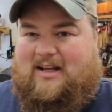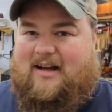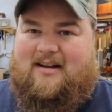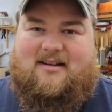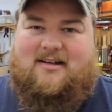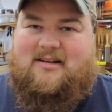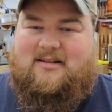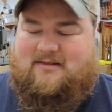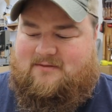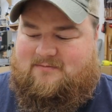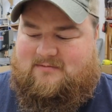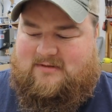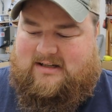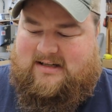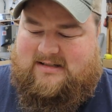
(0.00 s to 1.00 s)
yeah,
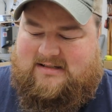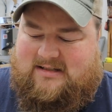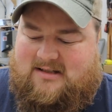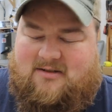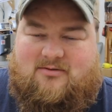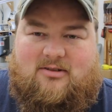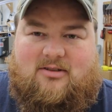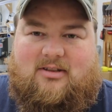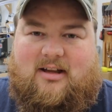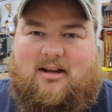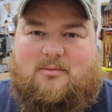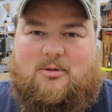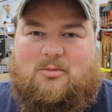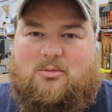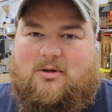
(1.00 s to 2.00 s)
I guess that's a Fifth
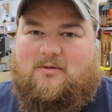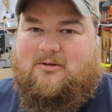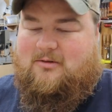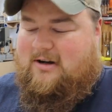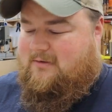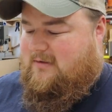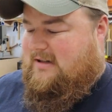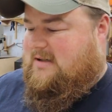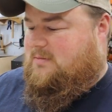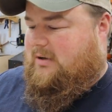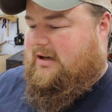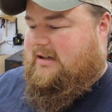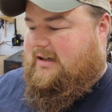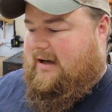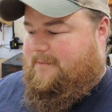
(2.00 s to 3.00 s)
Element movie reference.
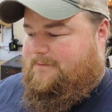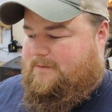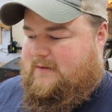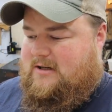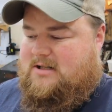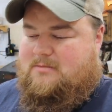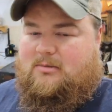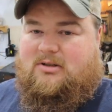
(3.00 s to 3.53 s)
But yeah, there's the